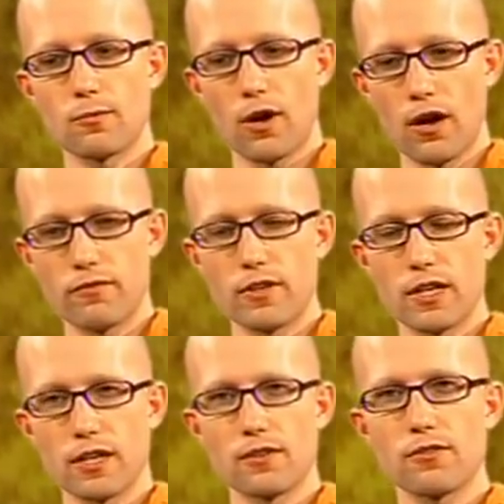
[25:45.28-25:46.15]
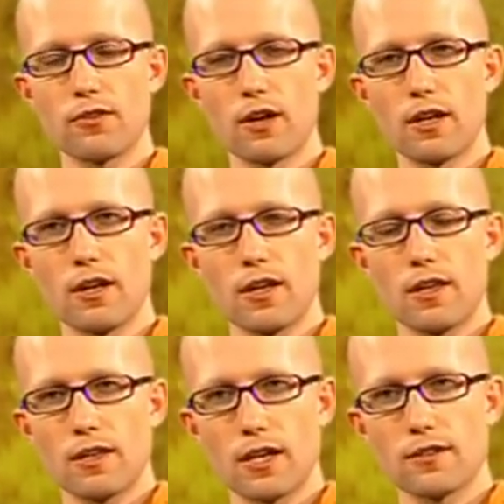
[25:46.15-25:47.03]
poverty and so on
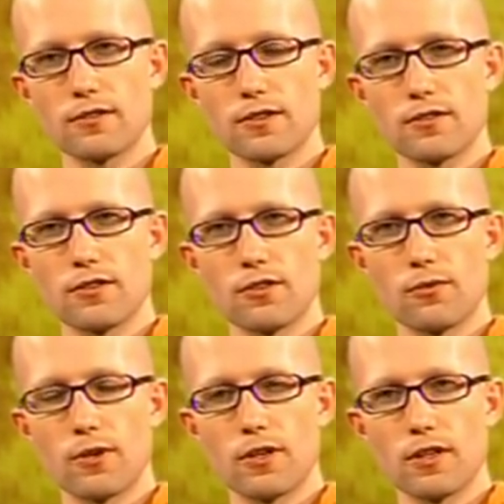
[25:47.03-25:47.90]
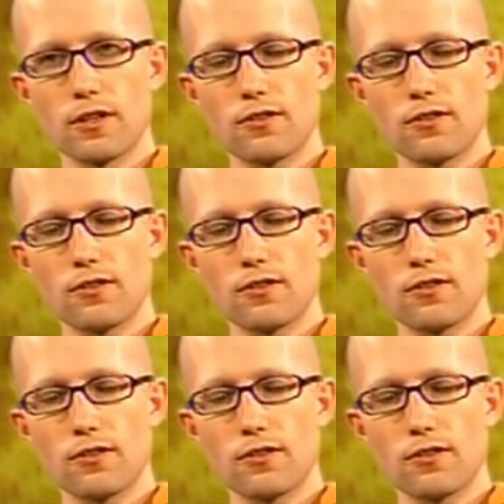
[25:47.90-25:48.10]
that exists in the world.